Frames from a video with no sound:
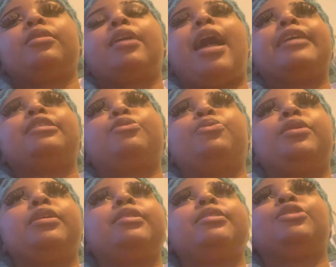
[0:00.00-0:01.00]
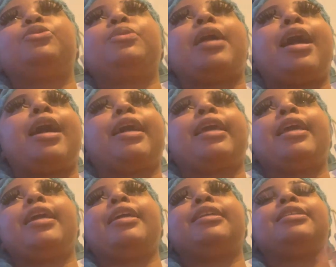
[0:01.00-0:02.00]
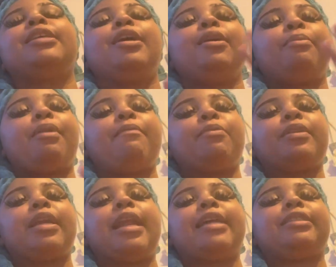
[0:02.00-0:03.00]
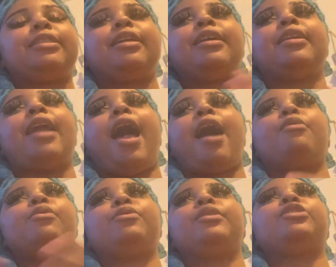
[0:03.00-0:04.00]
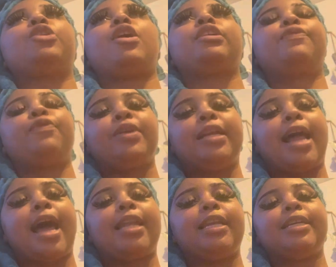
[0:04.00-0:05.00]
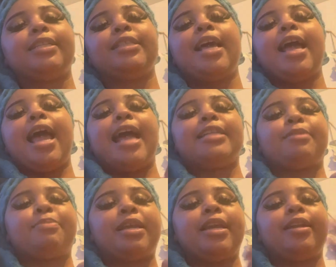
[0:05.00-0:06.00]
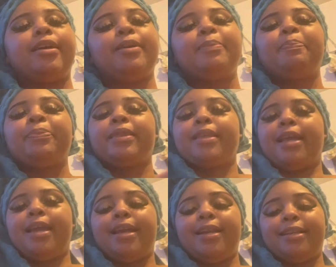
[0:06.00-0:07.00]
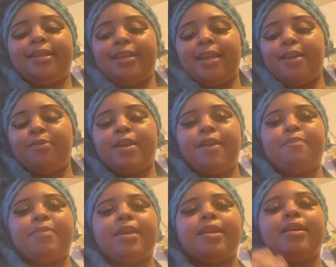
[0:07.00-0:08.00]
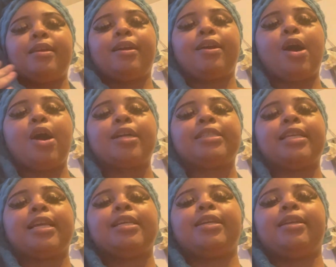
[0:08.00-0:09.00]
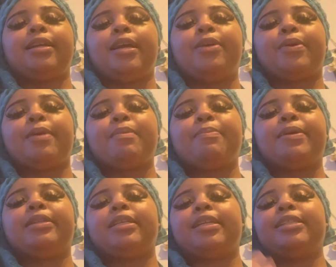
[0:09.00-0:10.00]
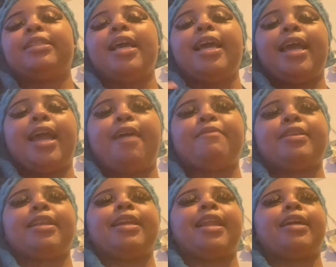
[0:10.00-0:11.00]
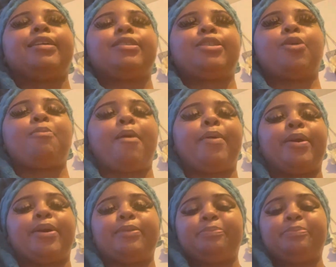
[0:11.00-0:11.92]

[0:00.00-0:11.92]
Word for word: high schoolers, junior high kids, whatever want their lashes done. I'll only charge $40 as a beginner and it'll give me content. It'll give me pictures and everything and I could show my work.